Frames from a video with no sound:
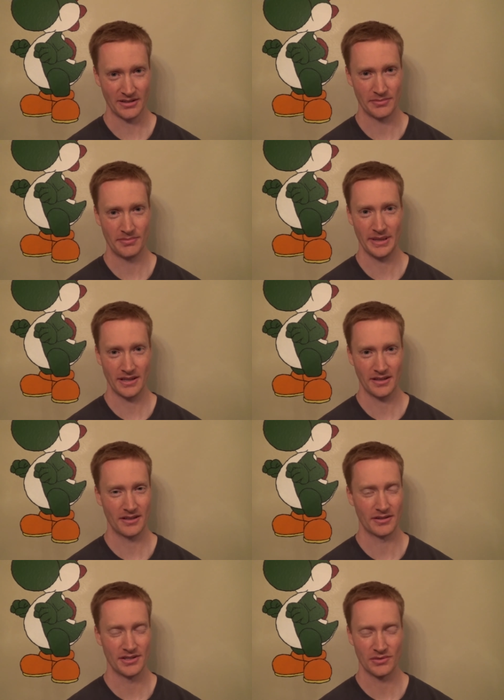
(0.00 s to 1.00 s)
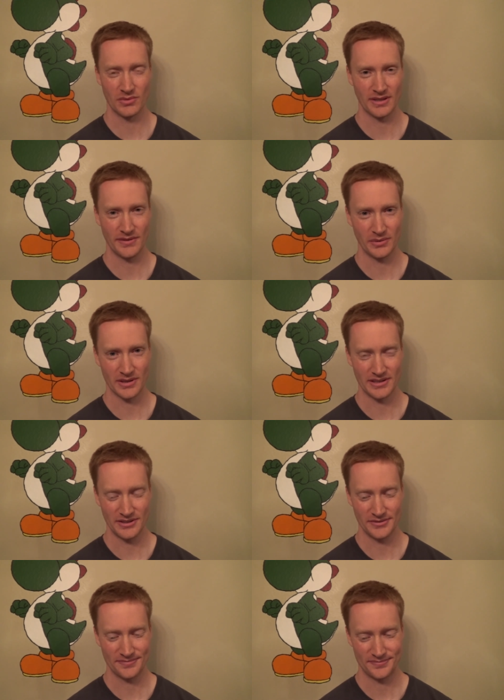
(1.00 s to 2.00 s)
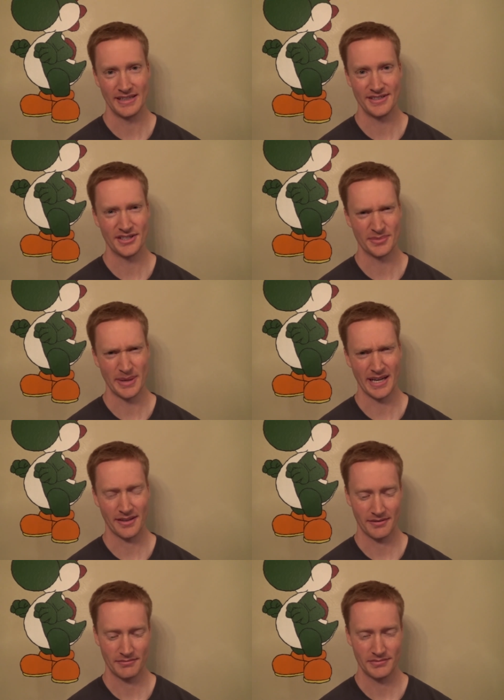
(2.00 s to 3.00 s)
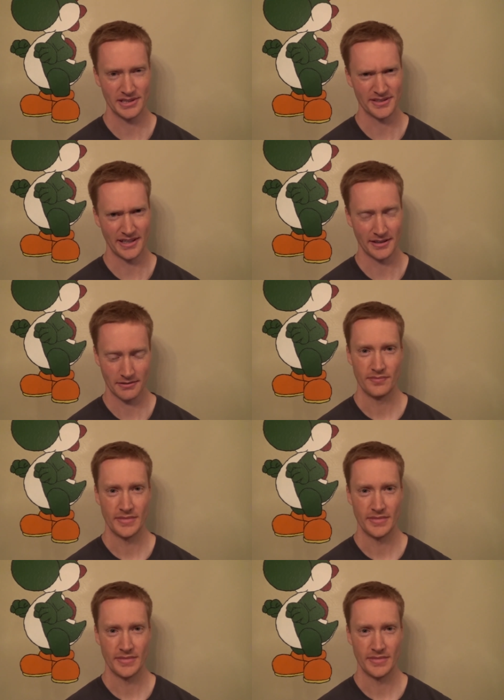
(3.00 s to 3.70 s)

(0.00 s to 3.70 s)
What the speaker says: or bigger or just whatever you want to do. It's just math, just saying.